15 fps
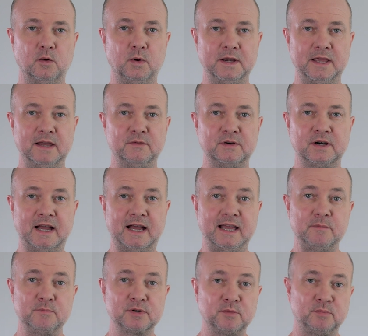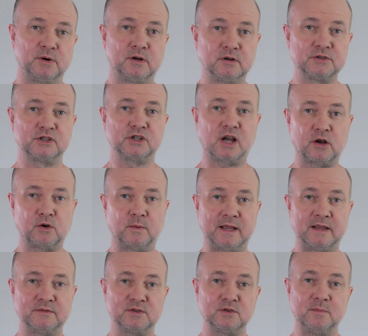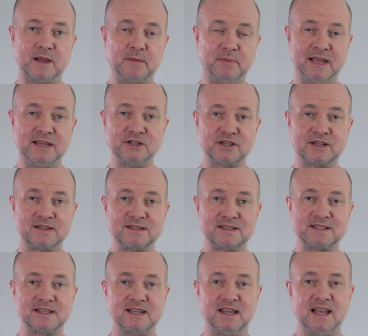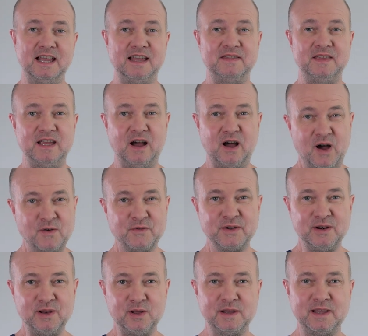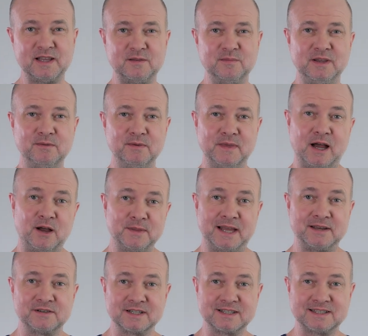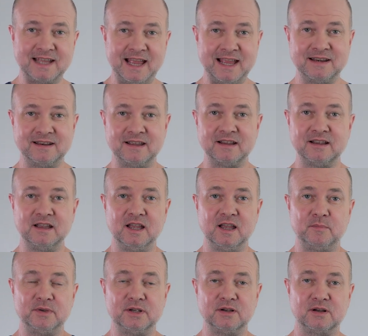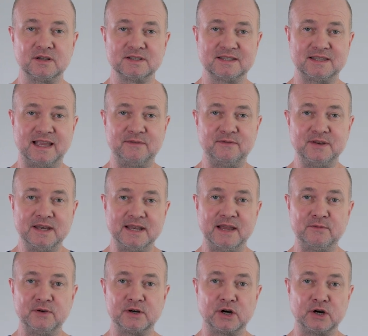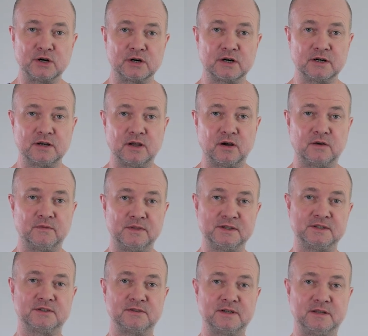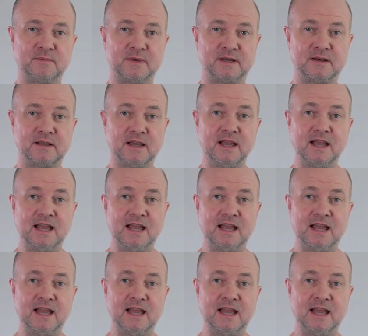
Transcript: Whenever I propose shockwaves to my patients, they often look at me without understanding because they've never heard of this treatment.